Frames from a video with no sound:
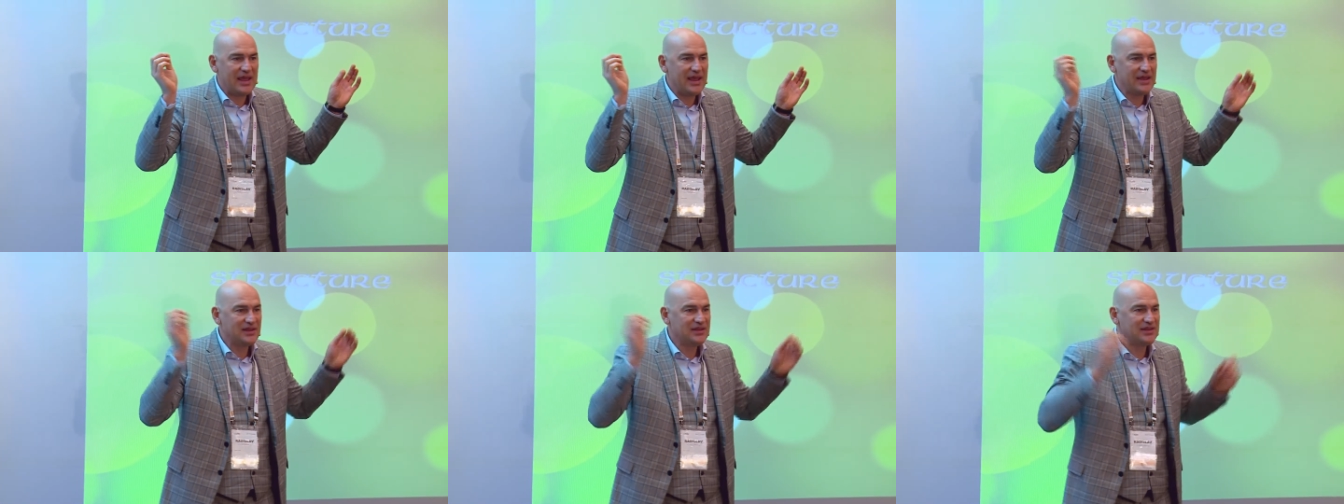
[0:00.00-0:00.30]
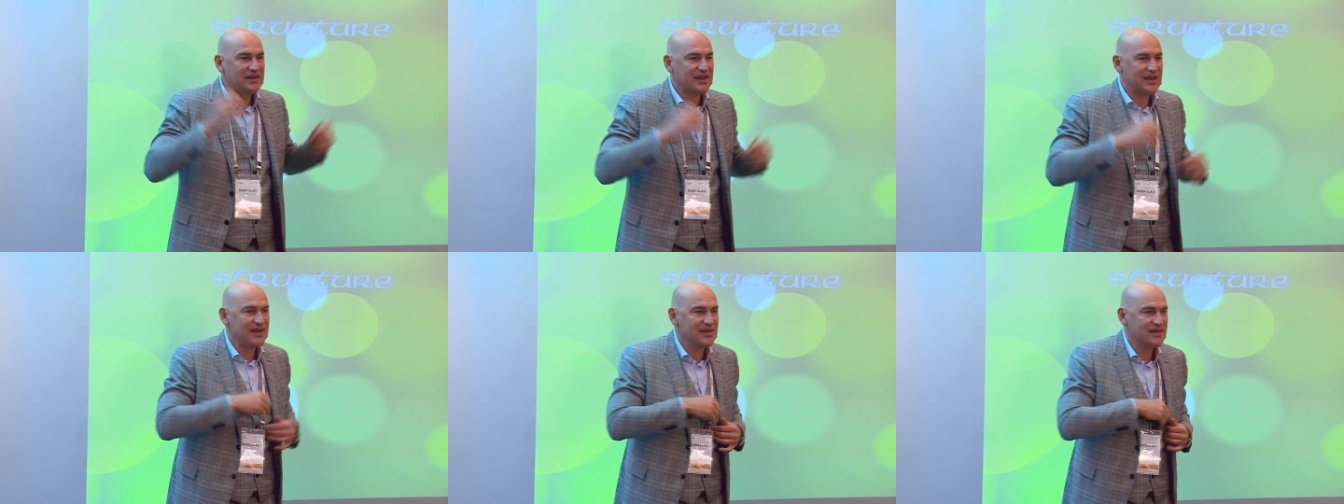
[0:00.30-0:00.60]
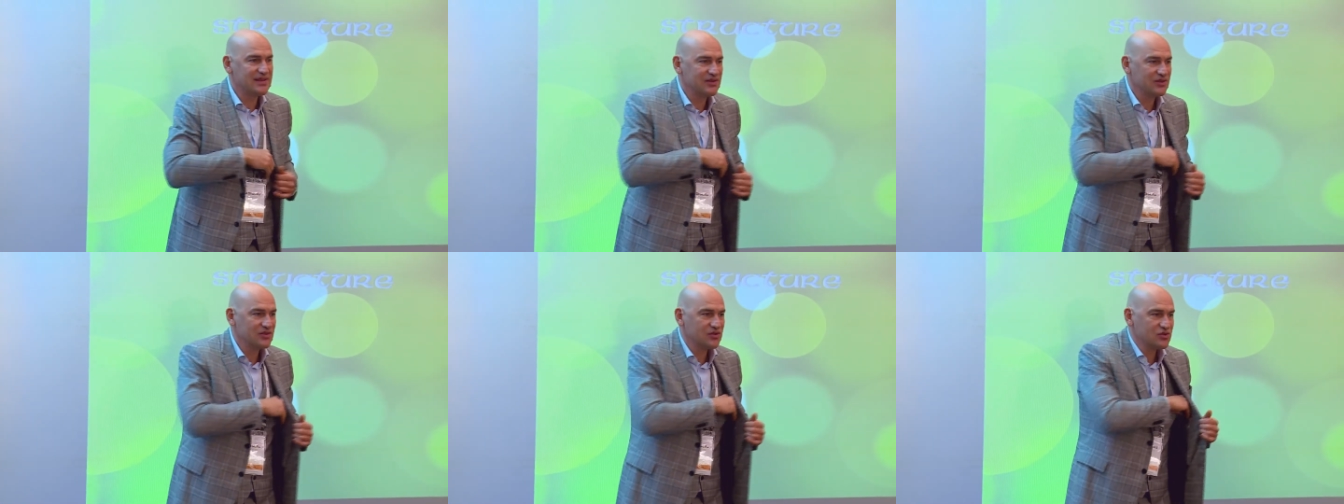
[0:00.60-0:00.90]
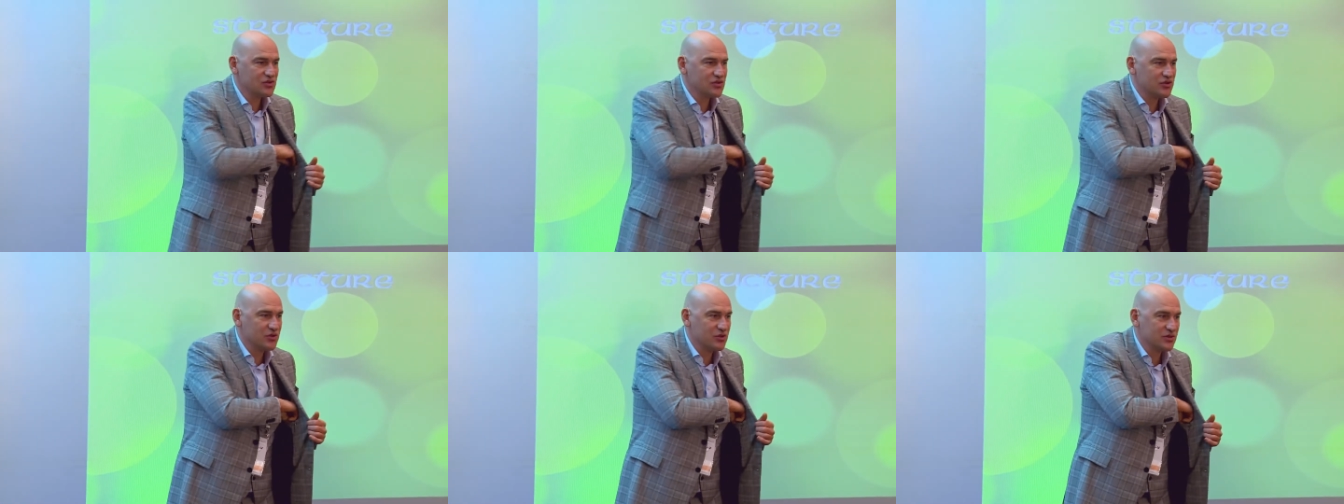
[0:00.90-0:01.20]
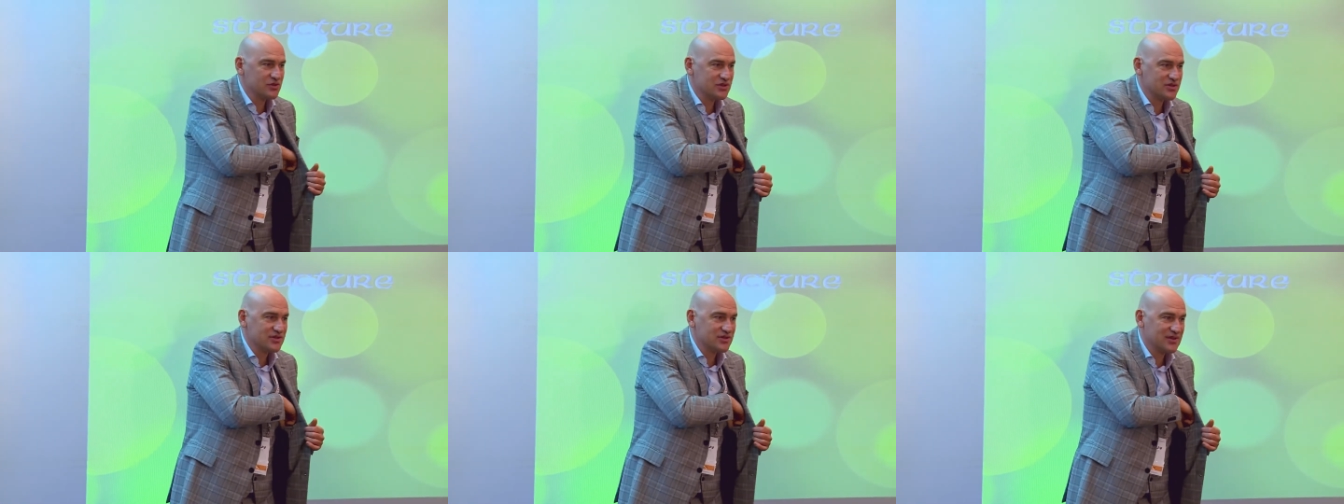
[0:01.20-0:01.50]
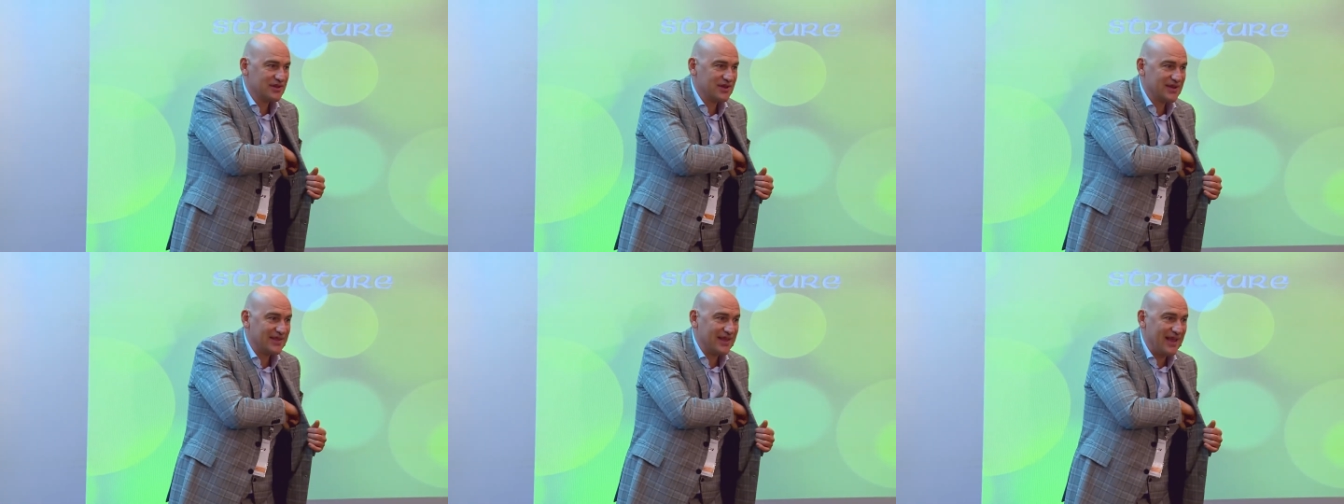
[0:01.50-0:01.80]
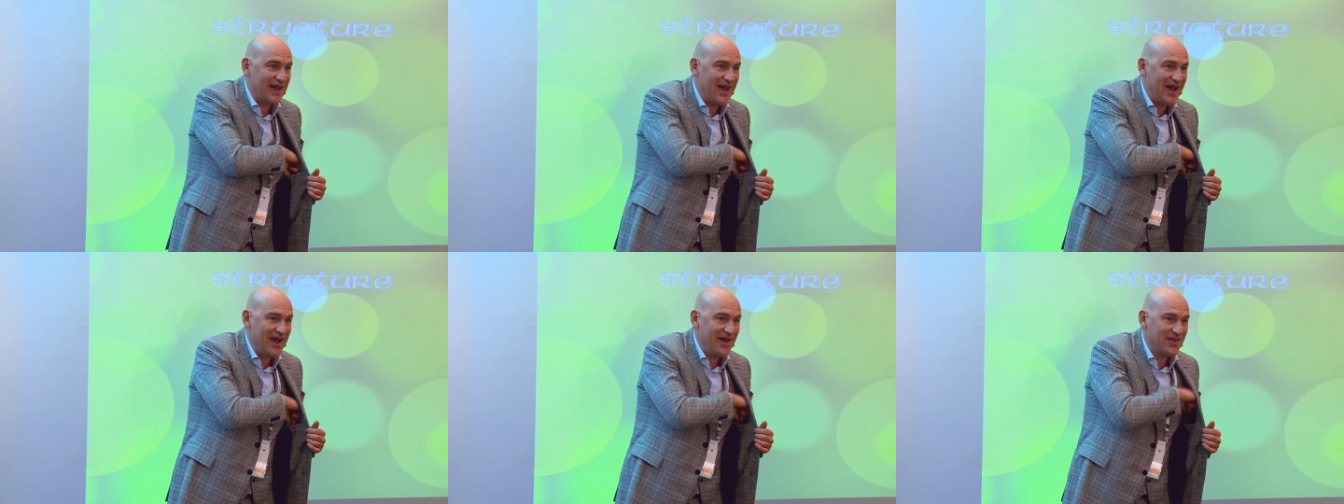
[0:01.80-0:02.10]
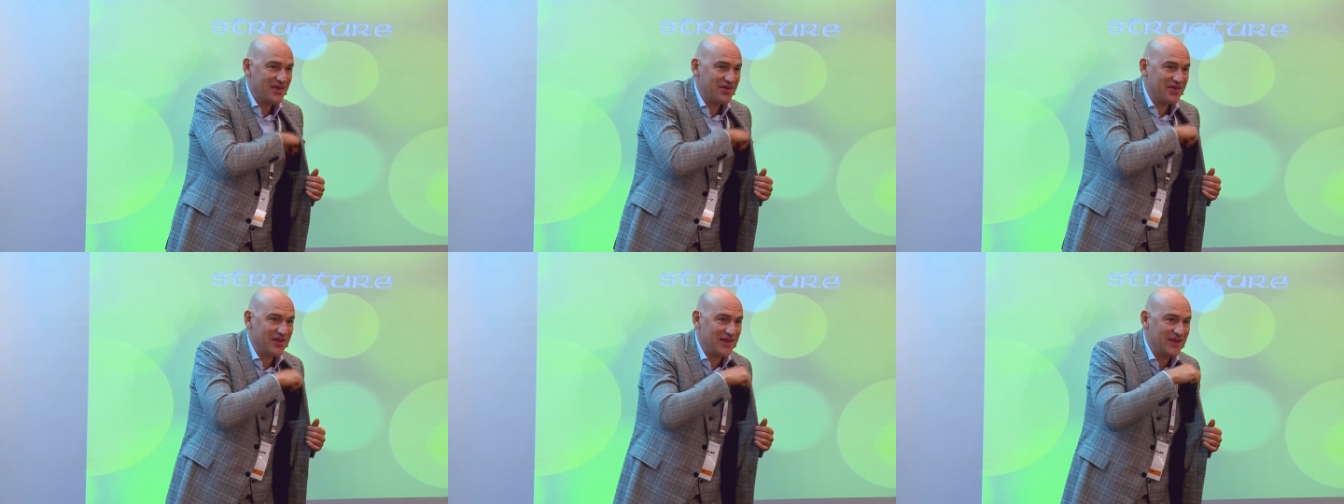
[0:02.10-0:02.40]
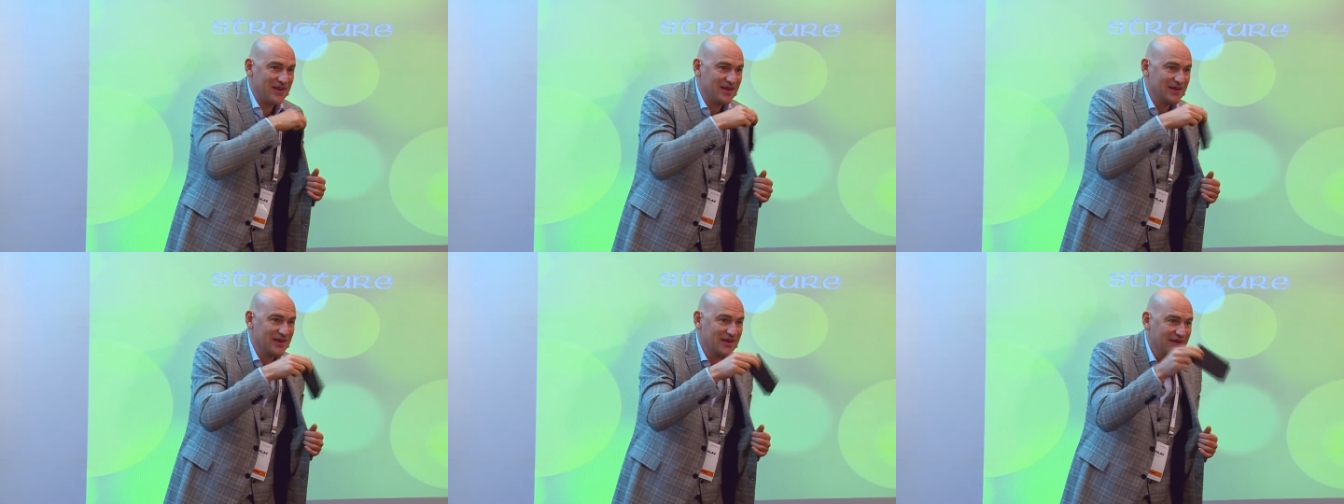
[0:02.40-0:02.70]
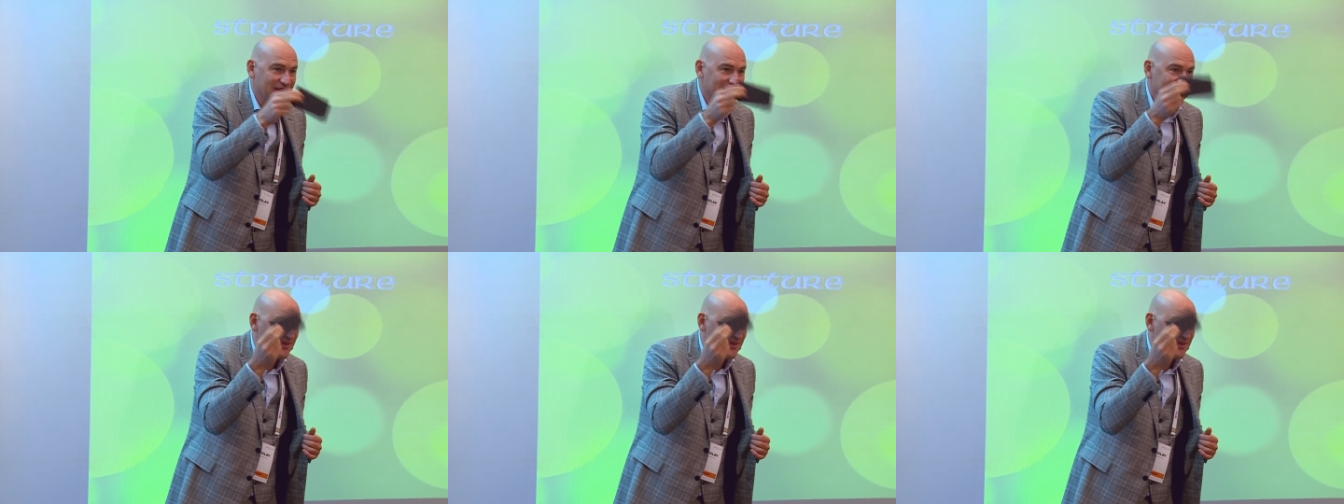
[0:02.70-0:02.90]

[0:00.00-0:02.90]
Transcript: it can choose the other thing,